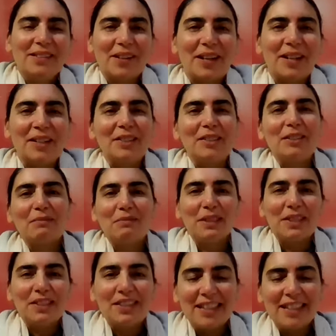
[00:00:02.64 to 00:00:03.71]
Our
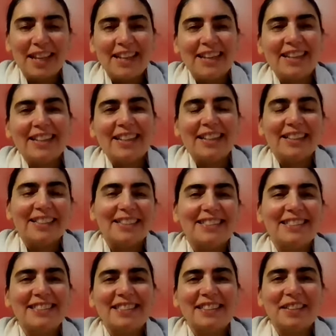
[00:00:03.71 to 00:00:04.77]
topic today
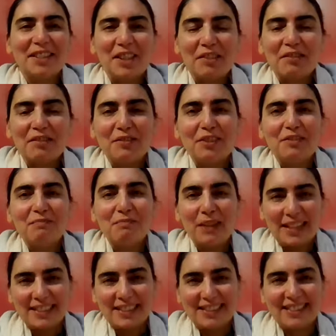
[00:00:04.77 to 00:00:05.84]
is the gift of
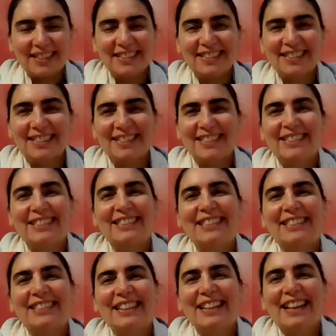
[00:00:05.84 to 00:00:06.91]
blessings.
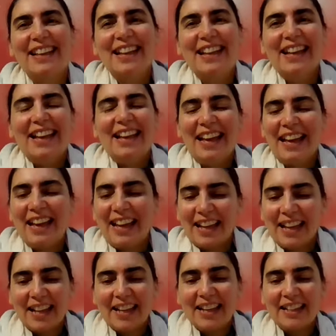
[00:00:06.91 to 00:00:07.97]

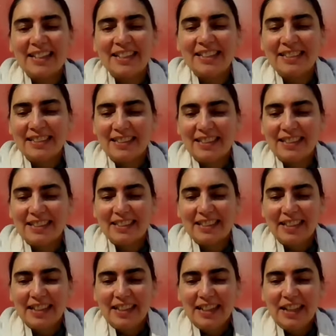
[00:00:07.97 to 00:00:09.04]
And
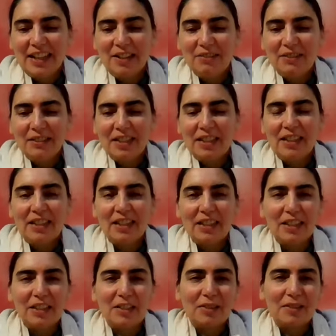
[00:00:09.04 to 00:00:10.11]
I was
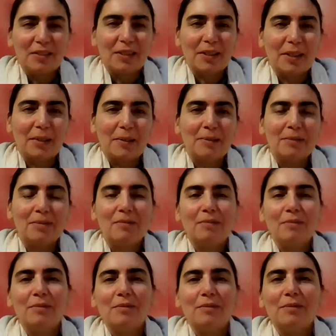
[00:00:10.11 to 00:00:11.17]
thinking, you know, that
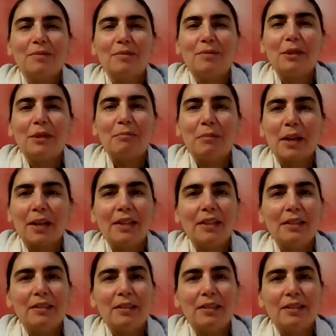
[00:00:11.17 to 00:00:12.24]
we
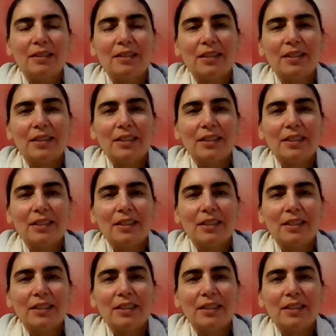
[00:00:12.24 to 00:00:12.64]
might